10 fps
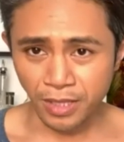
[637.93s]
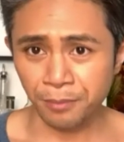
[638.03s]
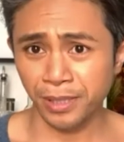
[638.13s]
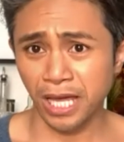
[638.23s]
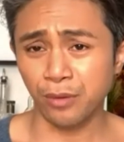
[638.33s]

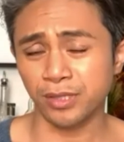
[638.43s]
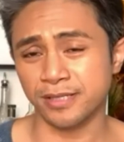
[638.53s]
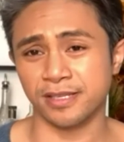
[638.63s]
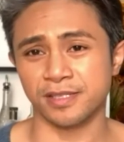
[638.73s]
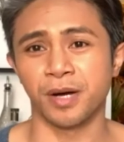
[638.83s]
Palawan
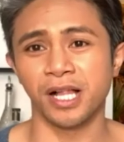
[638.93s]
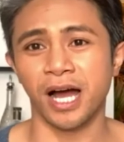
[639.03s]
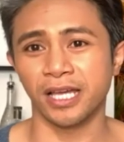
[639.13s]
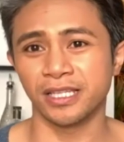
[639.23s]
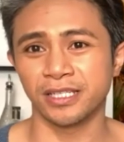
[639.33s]
is a small
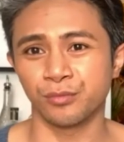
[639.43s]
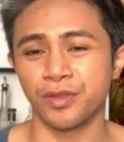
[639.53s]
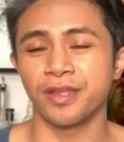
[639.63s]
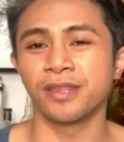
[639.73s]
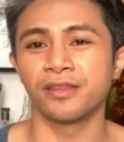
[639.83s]
island
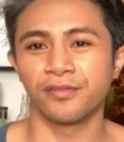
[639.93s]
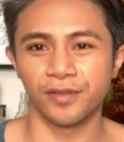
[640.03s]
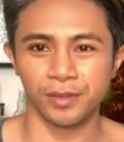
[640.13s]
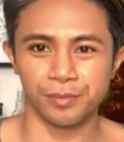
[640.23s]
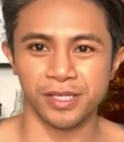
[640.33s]
within the
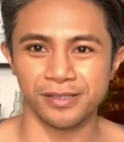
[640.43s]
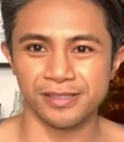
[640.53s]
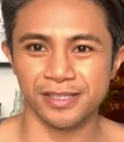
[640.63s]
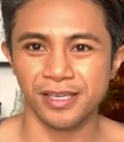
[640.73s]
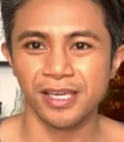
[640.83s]
Philippines.